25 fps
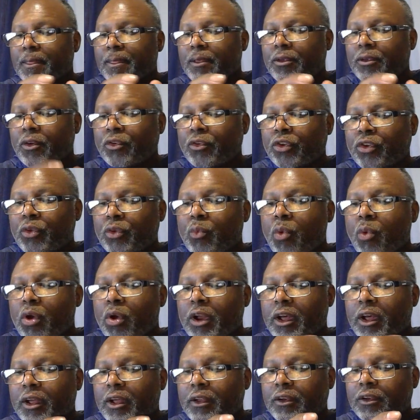So you
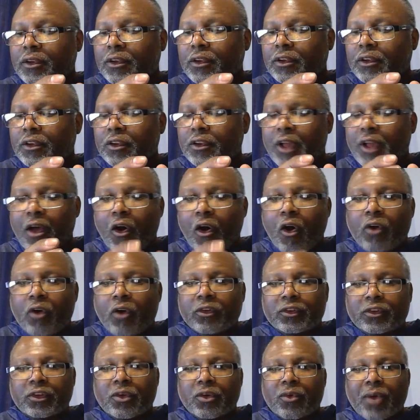want to
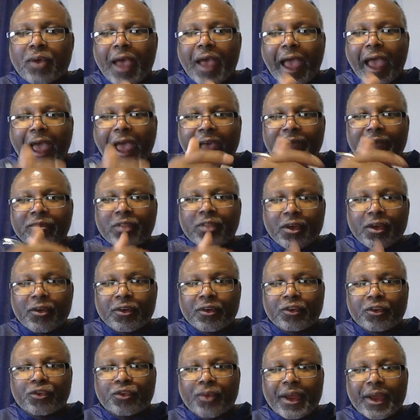also have their
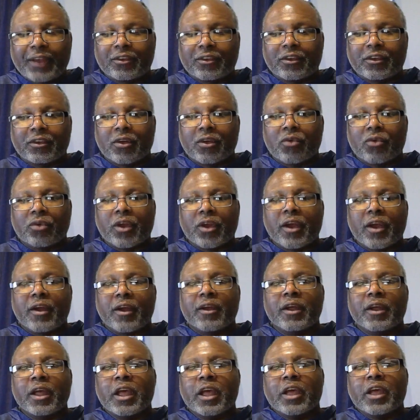addresses on
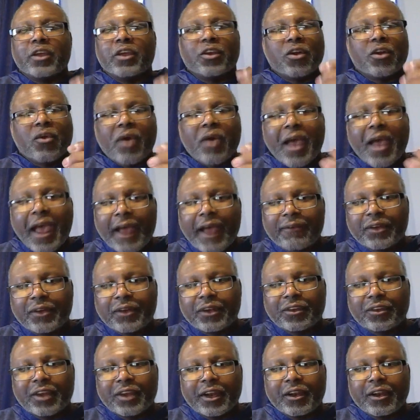there. You don't have
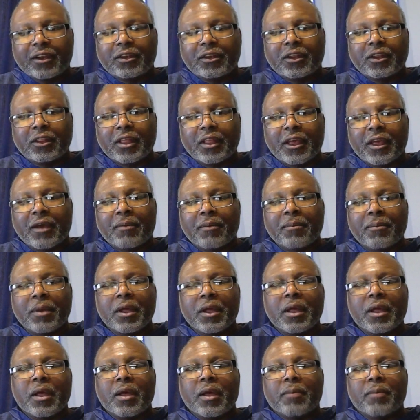to send it to them,
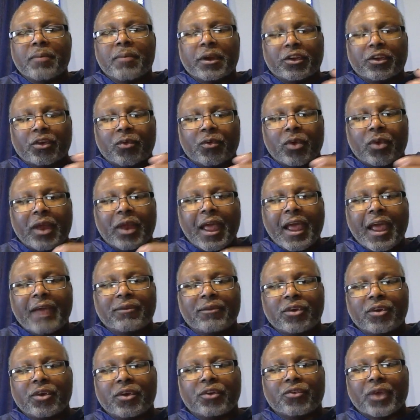but you want to
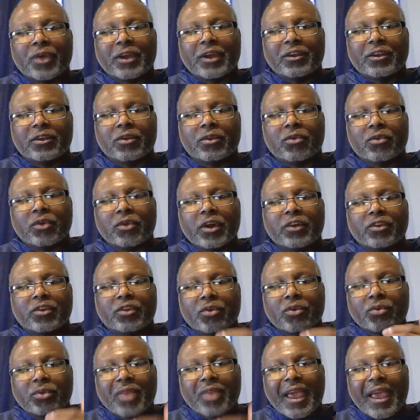have their addresses on there
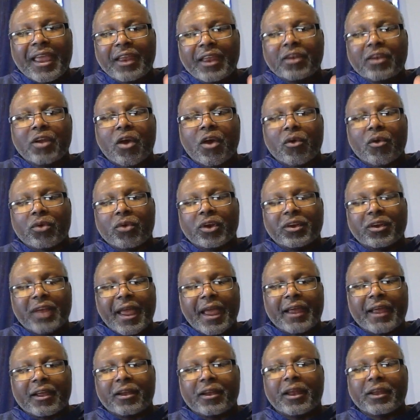so they know, the
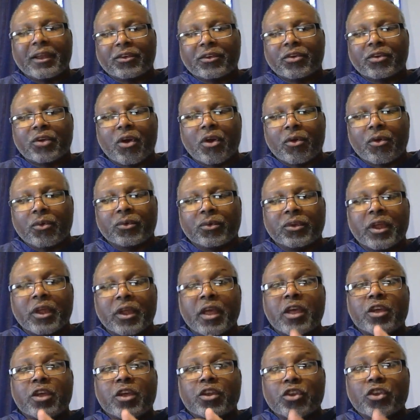debt collector knows,
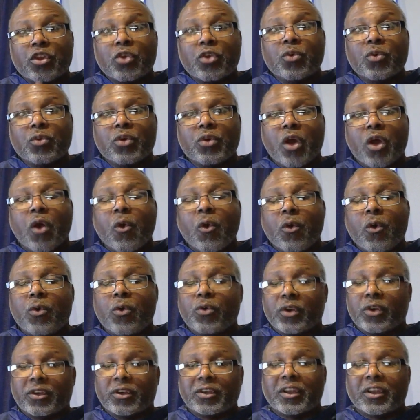you know
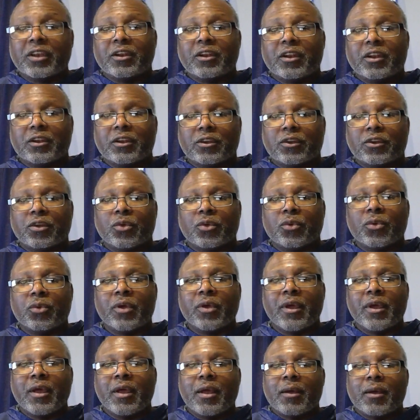who to send this to,
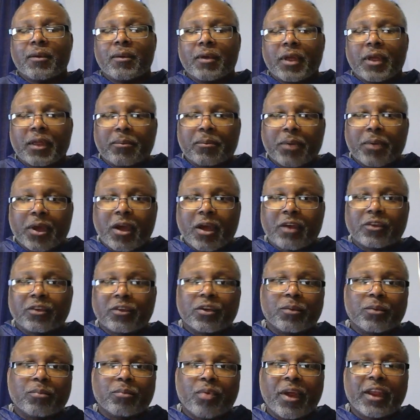because
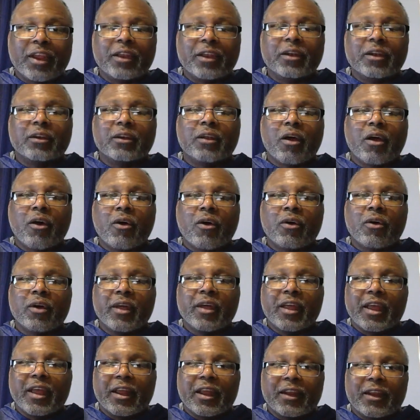they're breaking the law,
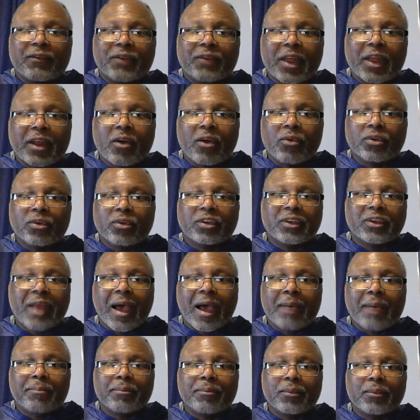and if they don't
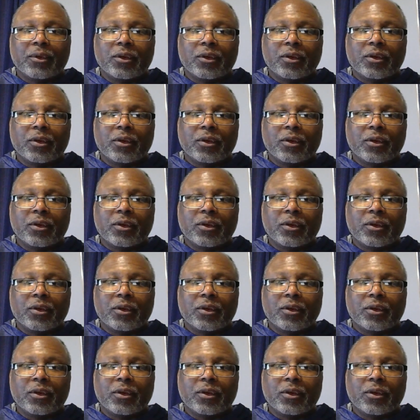stop,